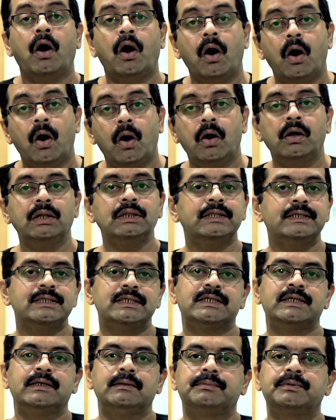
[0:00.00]
all the
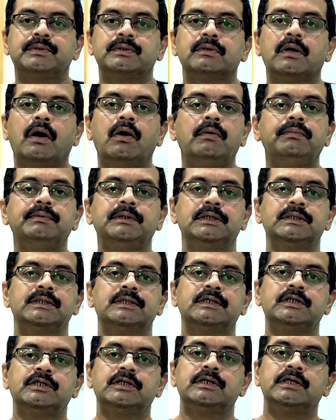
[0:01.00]
steps of the
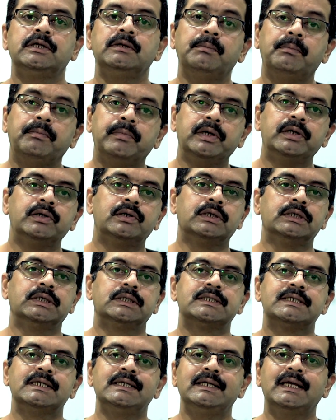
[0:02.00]
surgery
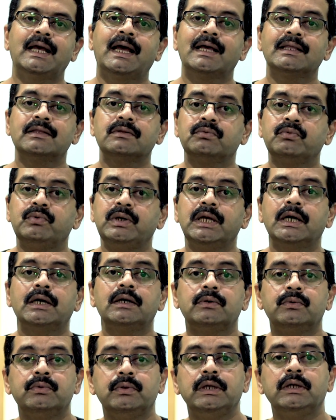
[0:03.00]
meticulously as we
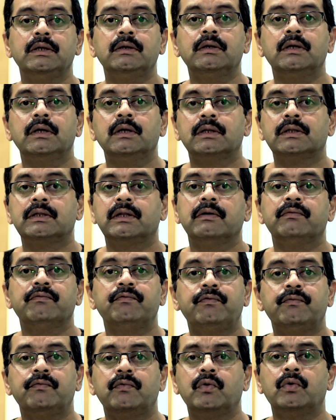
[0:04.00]
are doing them
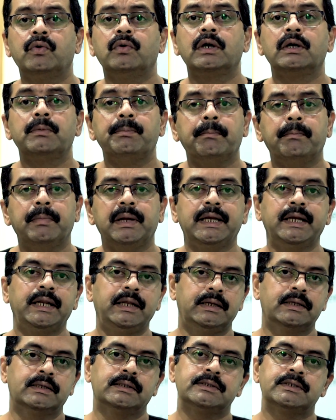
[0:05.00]
over many
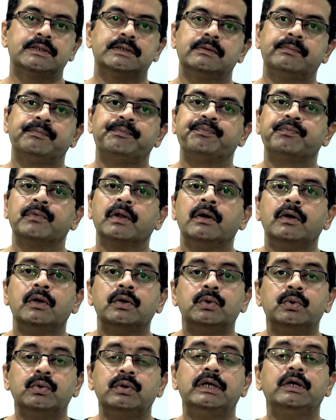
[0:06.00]
years
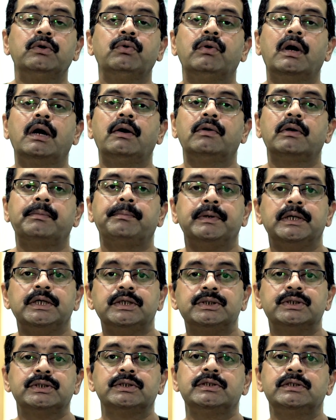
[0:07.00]
to give our
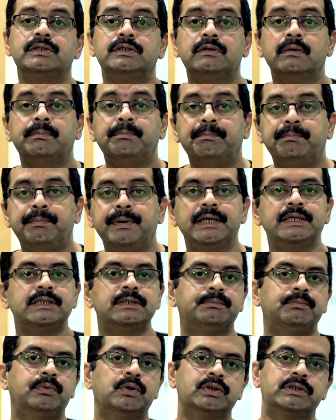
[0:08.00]
patients the
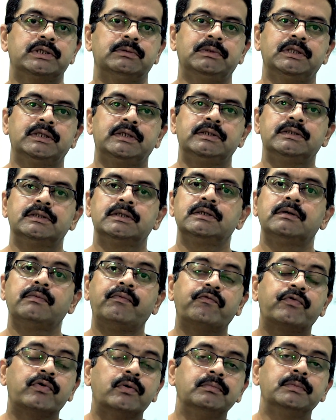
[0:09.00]
best possible result
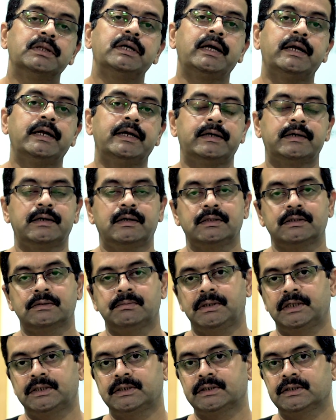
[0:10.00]
from the hair
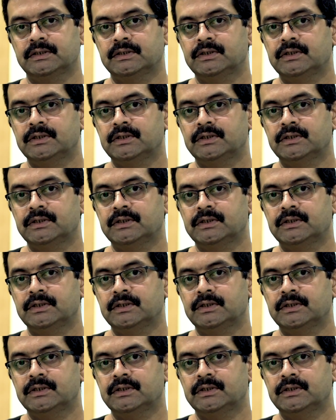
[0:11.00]
transplant.